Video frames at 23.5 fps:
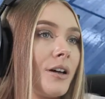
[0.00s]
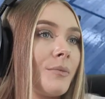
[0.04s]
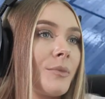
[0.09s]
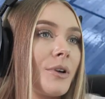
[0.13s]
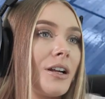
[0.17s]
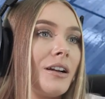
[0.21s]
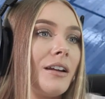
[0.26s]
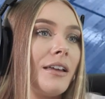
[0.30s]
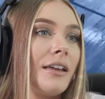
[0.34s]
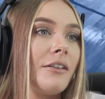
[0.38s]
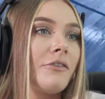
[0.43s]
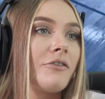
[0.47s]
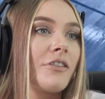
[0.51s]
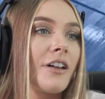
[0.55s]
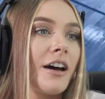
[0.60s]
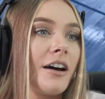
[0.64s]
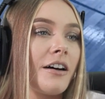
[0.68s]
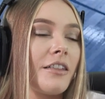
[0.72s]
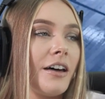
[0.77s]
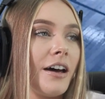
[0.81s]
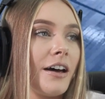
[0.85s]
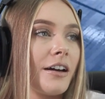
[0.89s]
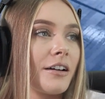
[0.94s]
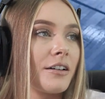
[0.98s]
Well, I'm going to leave
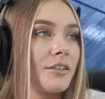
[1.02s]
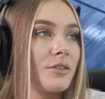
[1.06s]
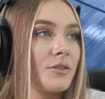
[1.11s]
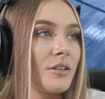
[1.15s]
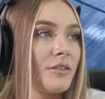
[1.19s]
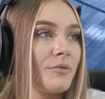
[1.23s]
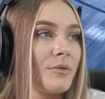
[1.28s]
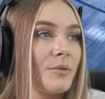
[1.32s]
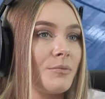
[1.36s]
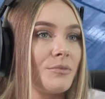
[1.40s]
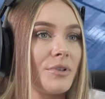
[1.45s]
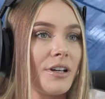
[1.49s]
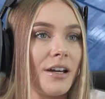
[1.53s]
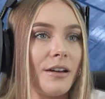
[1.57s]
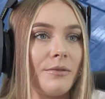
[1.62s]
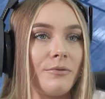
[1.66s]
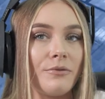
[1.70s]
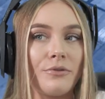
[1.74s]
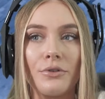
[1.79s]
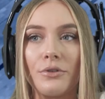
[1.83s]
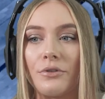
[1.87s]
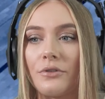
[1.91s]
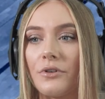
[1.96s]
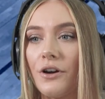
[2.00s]
that there because I've been playing
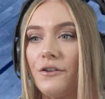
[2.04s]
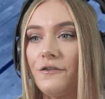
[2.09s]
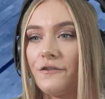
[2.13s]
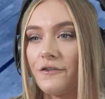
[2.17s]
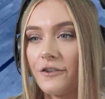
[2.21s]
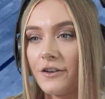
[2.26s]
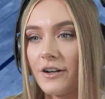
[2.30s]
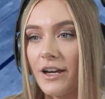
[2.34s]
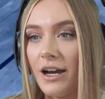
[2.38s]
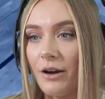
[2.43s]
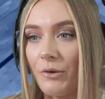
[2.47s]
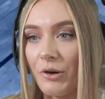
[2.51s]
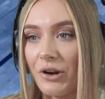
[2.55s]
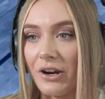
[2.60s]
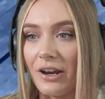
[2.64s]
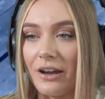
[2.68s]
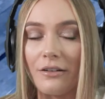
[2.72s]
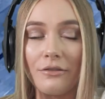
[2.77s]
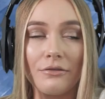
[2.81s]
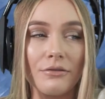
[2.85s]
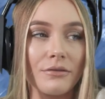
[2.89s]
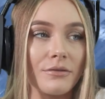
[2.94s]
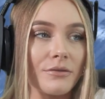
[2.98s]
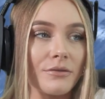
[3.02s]
for over an hour now.